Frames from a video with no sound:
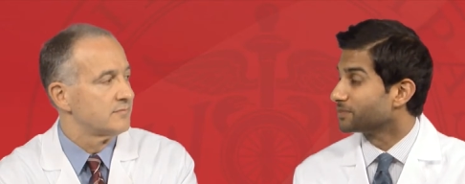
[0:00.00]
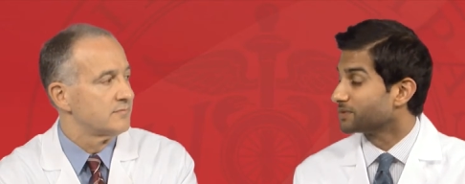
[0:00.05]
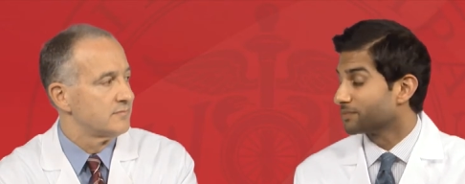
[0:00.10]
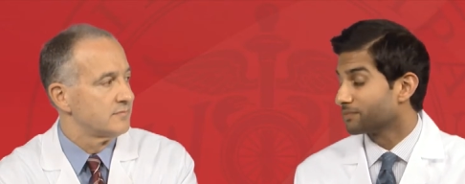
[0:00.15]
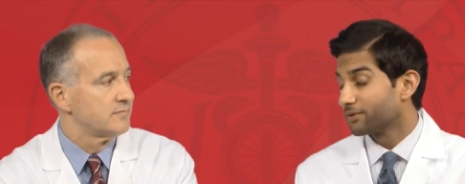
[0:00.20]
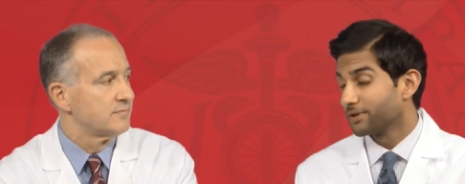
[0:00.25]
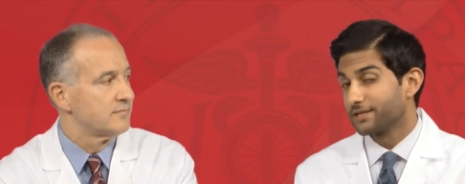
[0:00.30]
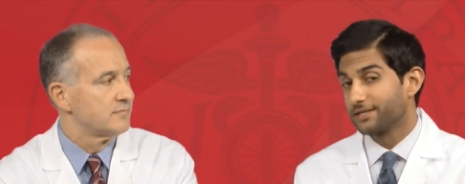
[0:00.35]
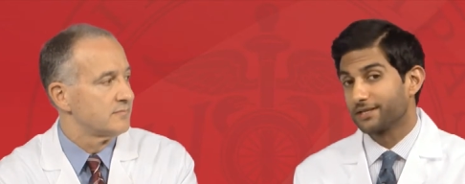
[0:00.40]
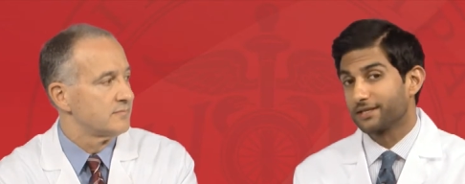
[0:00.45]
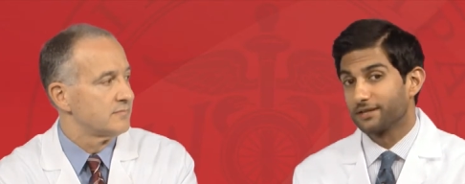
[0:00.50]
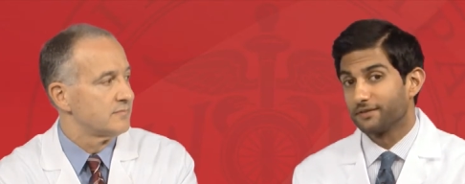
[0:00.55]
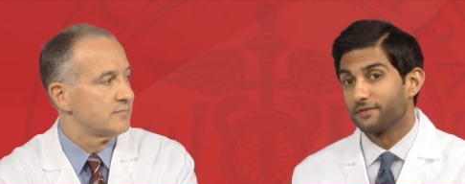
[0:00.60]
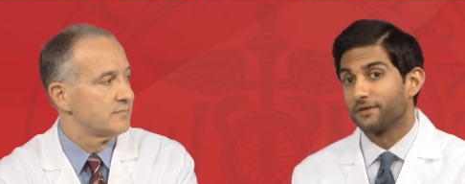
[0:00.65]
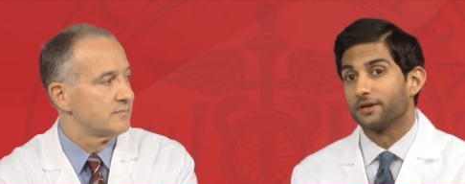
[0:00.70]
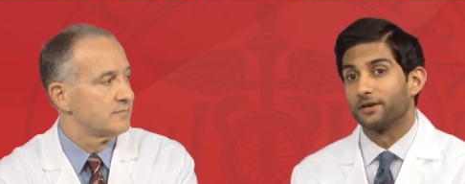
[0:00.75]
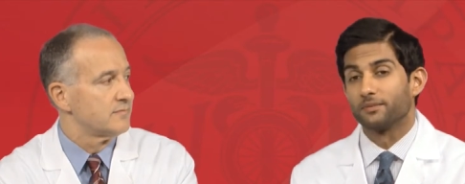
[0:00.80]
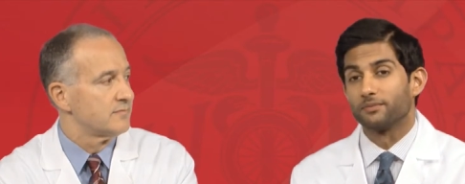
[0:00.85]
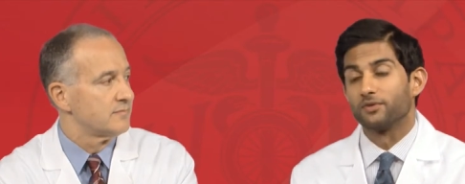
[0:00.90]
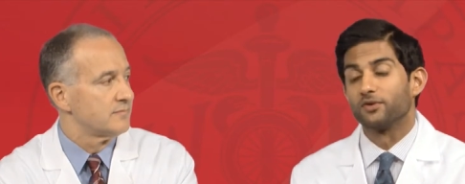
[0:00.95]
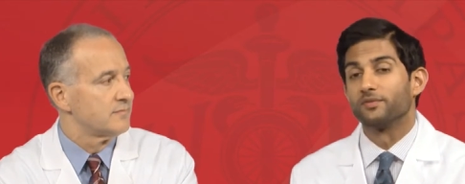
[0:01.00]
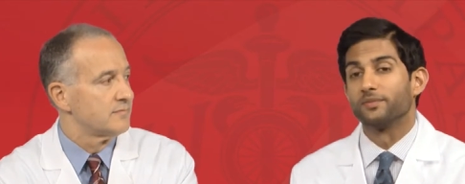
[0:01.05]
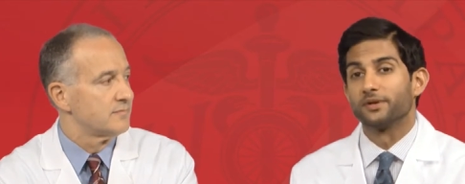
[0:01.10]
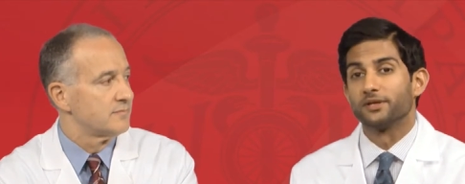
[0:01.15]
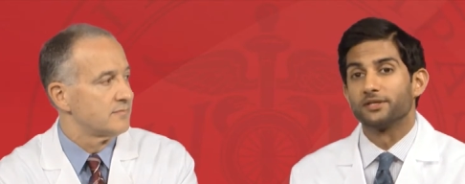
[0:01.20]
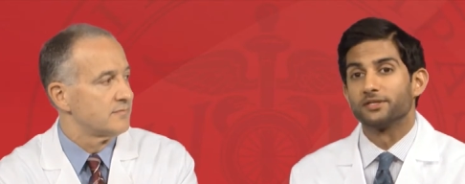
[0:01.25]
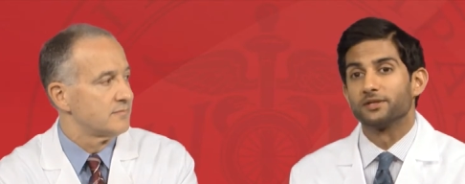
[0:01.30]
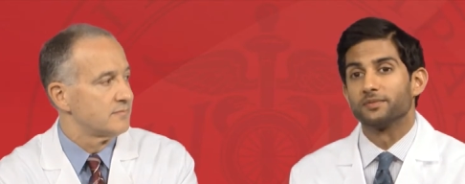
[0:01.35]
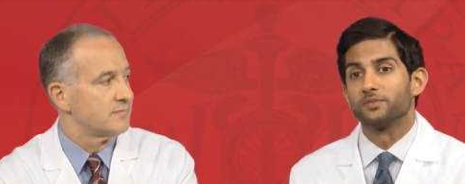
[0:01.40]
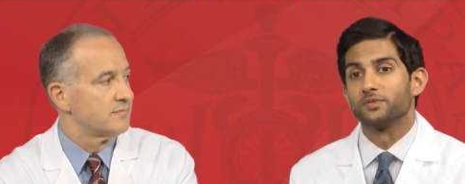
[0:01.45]
Speaker 1: a pretty significant improvement in
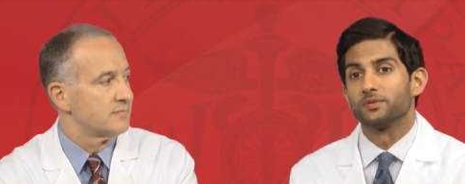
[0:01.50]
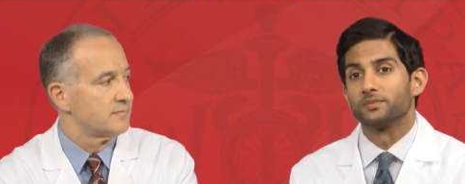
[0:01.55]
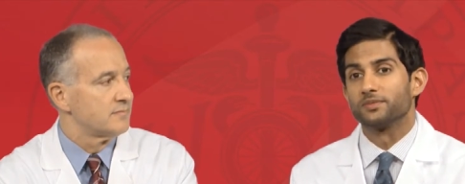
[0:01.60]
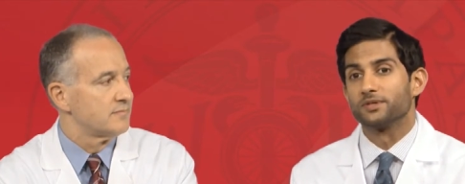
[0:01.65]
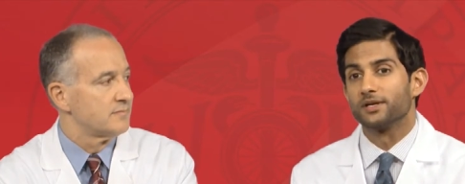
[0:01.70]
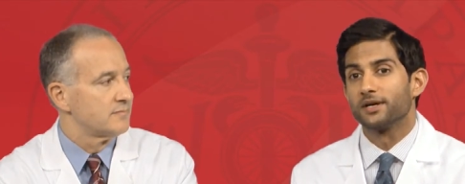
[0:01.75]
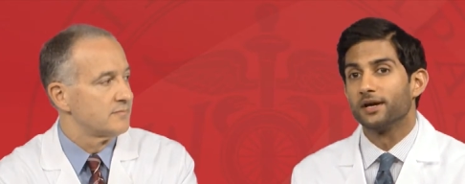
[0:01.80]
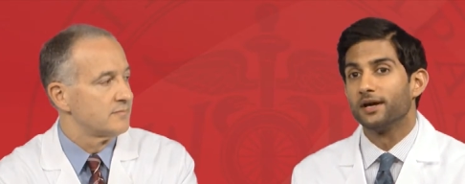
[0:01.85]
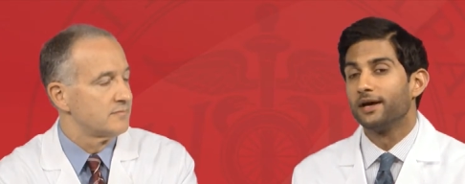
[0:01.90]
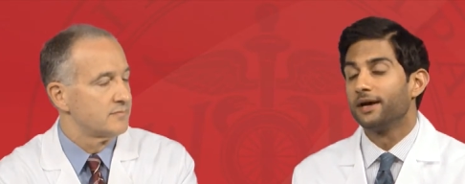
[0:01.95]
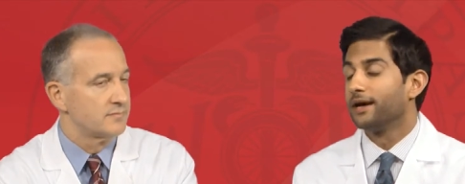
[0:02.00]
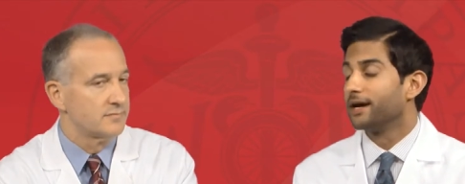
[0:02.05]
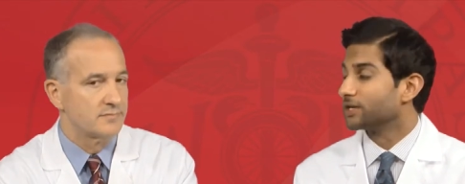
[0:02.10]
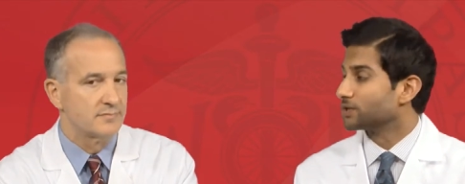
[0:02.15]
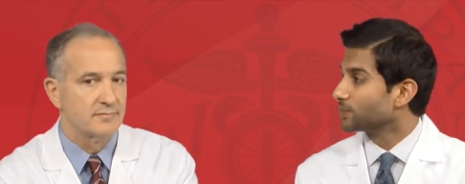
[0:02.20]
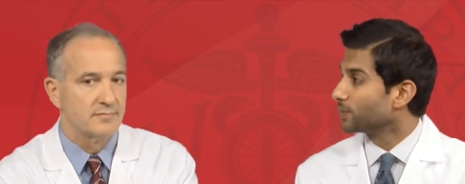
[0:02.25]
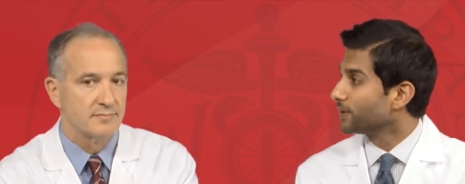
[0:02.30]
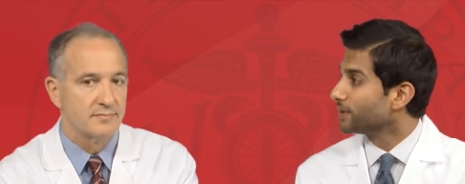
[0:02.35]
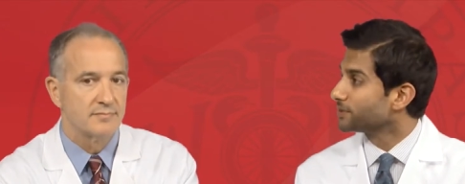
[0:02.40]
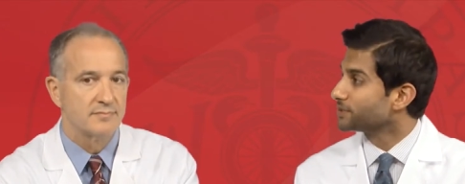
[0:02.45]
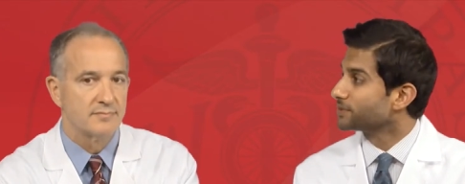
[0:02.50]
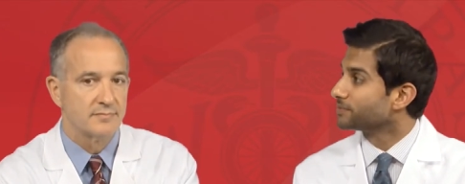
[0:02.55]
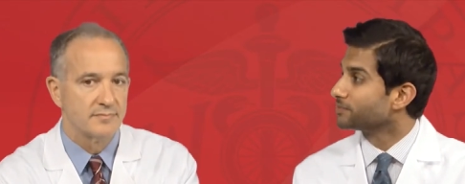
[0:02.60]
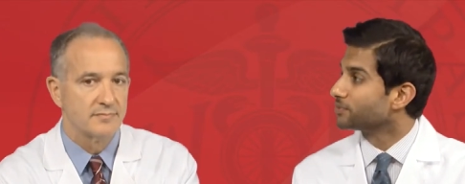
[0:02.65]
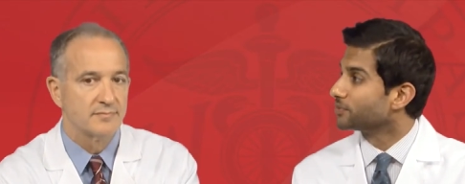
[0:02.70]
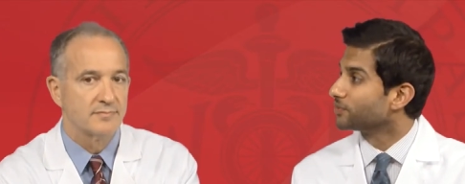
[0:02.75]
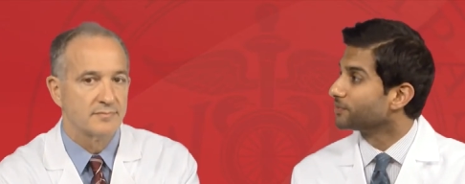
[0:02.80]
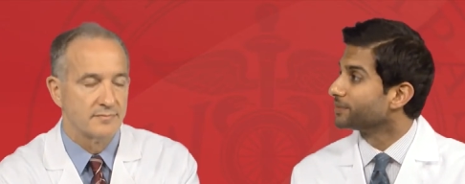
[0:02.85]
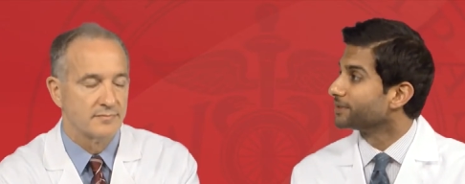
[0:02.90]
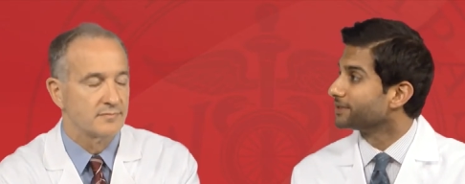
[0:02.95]
symptoms, as well as
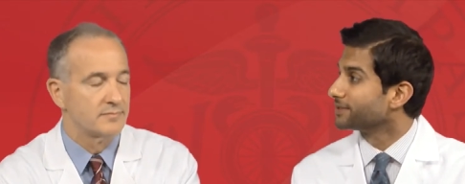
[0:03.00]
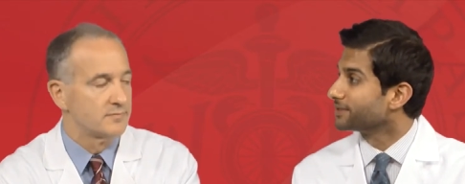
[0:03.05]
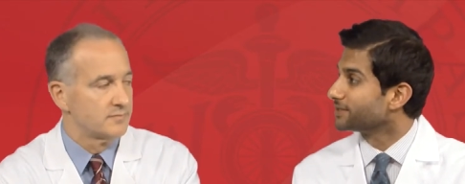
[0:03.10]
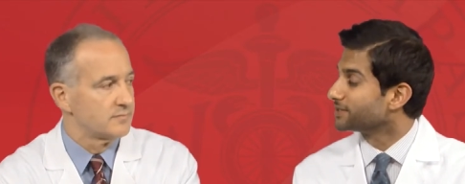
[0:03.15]
improvement in the